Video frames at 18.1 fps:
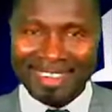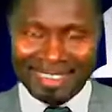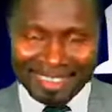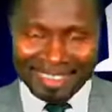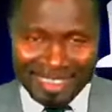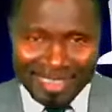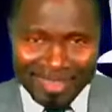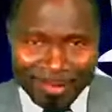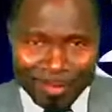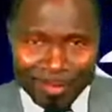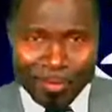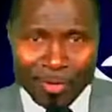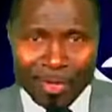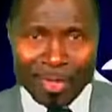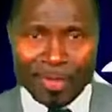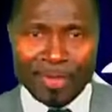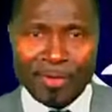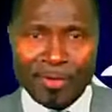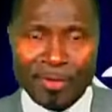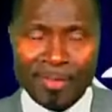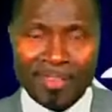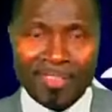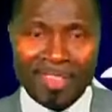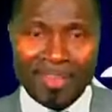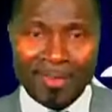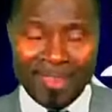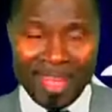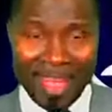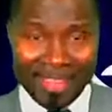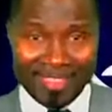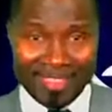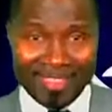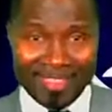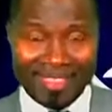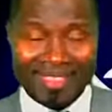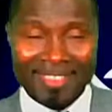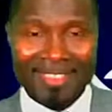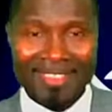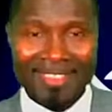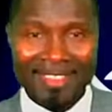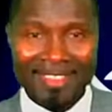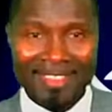these two categories of assets